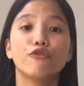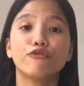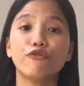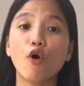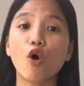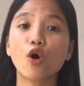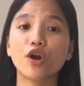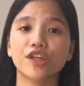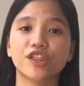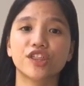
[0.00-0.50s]

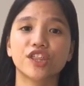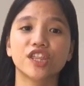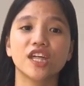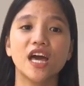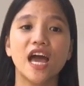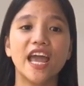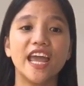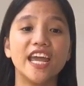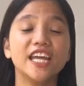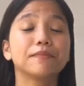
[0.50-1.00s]
Fourth,
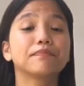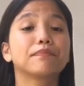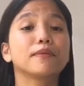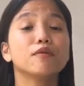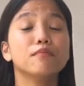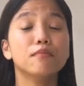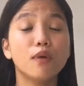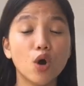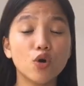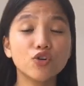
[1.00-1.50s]
it
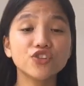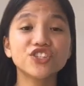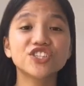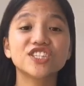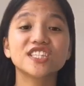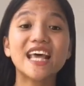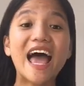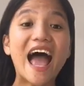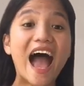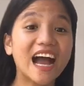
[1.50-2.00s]

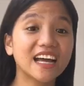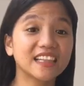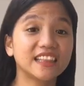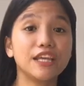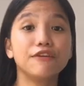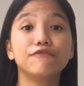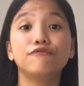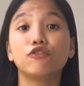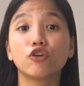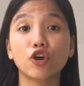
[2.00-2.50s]
promotes
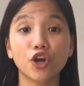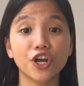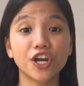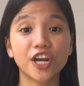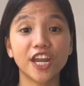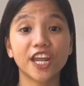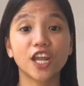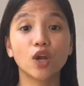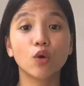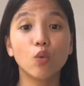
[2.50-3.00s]
active
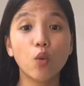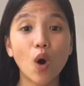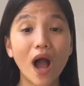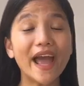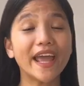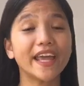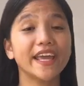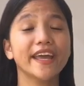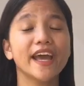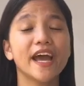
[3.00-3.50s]
learning.
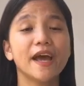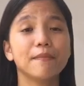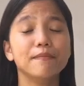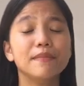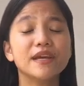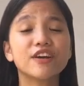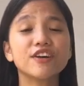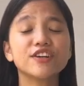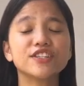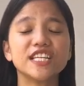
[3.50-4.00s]
Why?
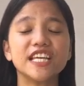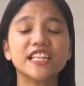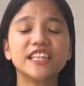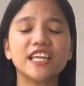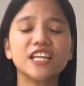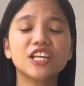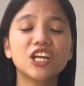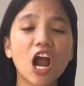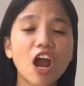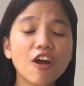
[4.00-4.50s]
Because it
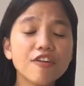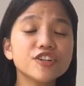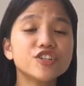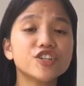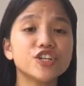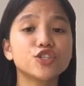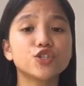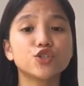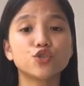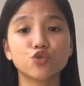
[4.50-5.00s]

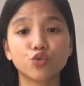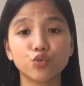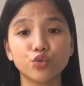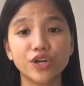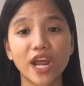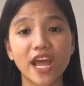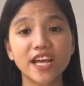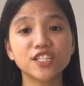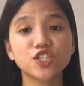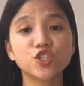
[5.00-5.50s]
encourages
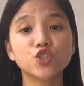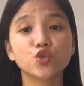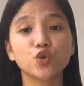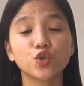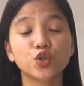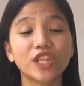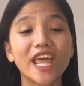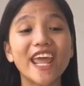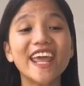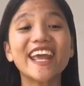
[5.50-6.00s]
students
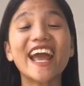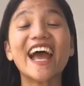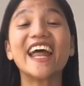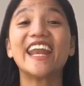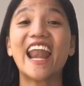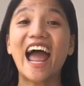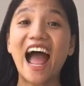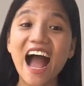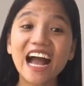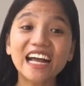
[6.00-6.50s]
to take
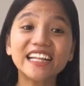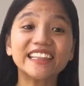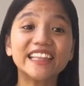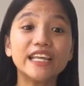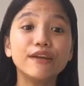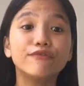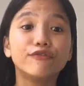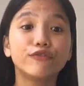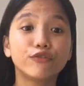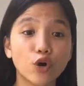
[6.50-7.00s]
an
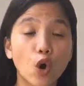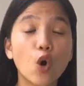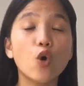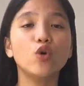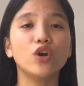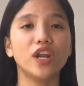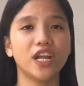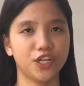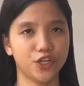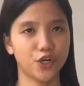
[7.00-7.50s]
active
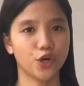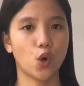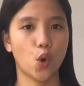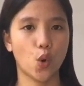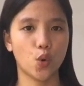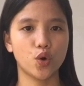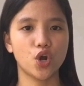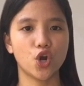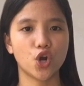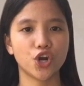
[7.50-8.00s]
role in their
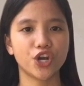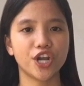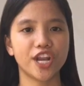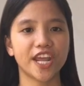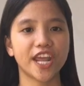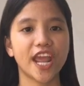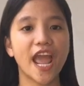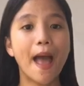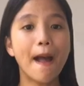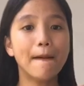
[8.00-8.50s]
own
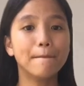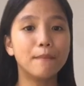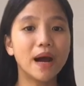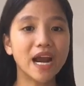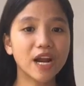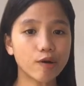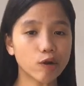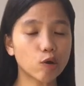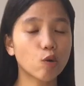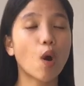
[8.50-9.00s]
learning
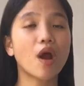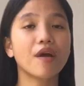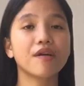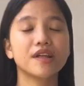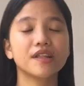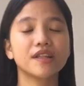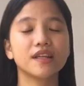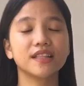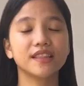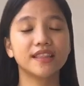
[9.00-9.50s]
by
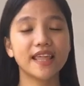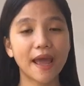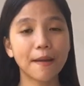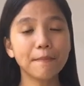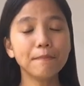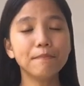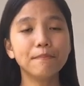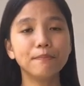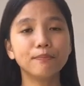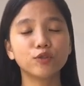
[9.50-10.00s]
requiring
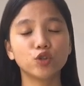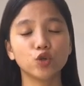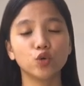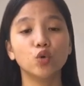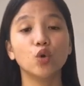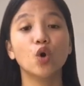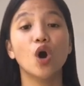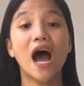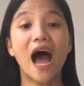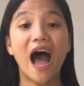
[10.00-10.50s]
them
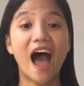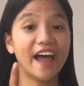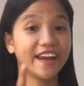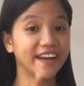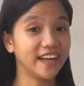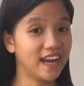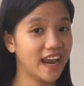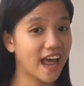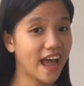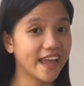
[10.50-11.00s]
to
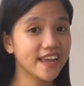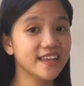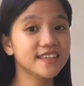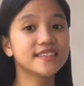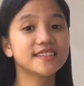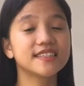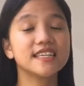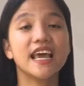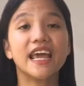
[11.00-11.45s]
analyze,